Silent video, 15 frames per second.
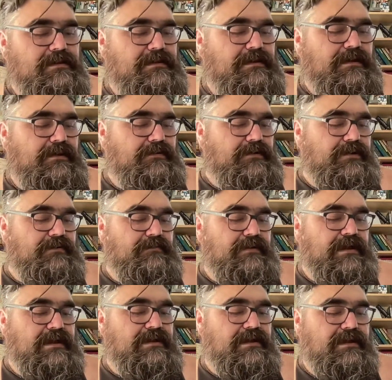don't know.
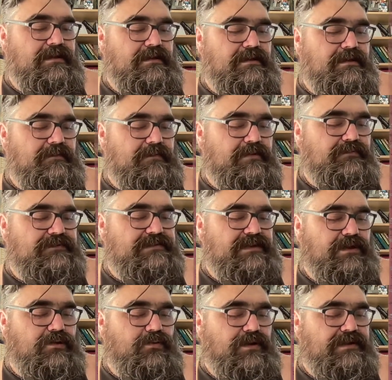And it was
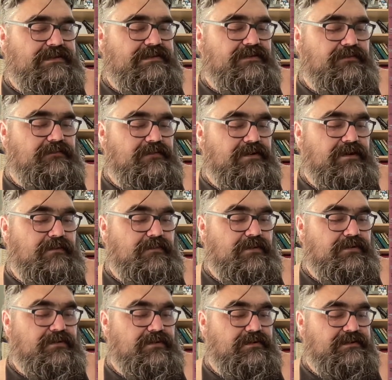in Quicksilver number
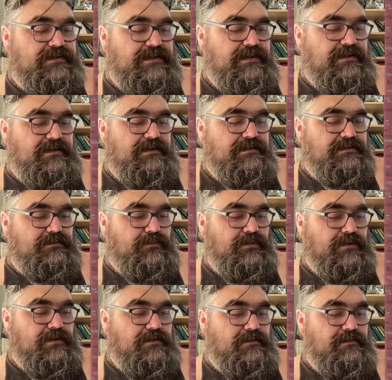13 as
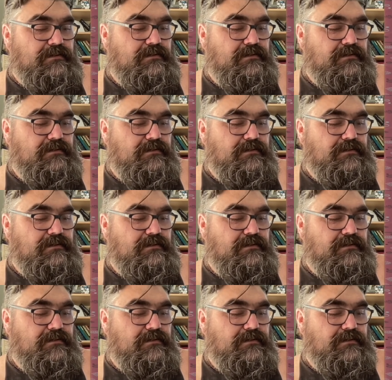well.